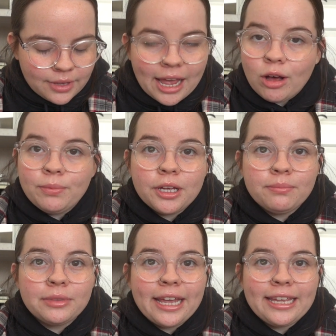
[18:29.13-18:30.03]

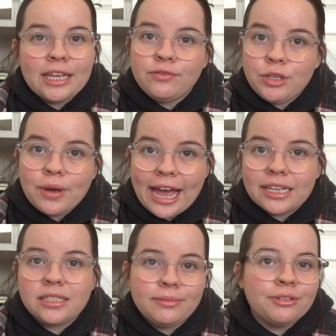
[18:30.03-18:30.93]
album. Like, if you
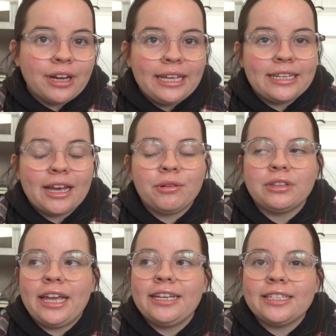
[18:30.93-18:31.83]
ask me right now,
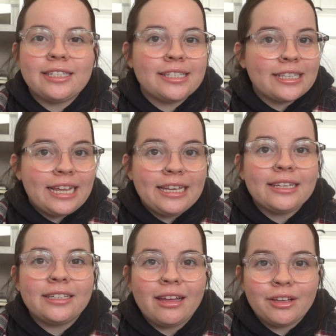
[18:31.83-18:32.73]
like,
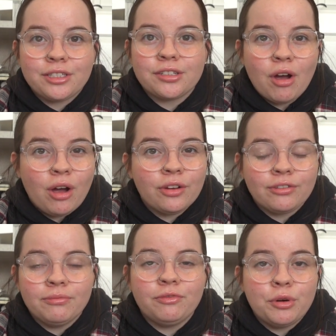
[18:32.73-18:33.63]
sing a song
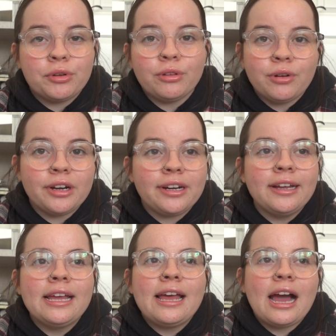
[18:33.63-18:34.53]
from Folklore,
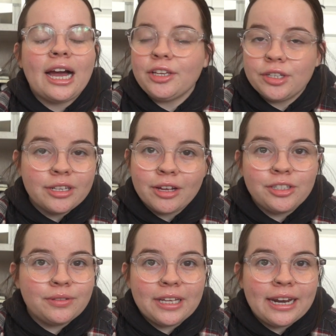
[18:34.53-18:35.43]
I could not
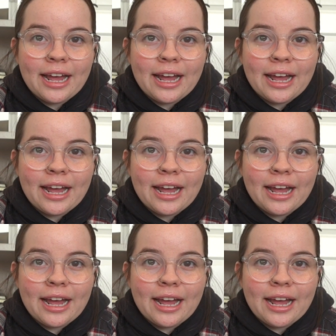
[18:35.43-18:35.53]
do it.